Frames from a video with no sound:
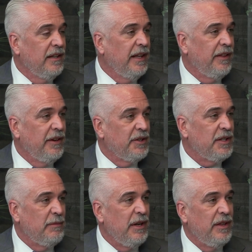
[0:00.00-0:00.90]
that there's
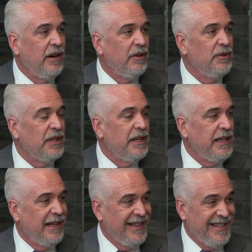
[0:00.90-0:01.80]
somebody there who's going to
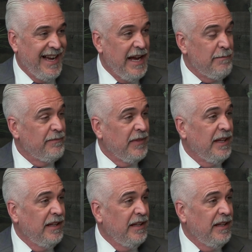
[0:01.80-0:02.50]
take the time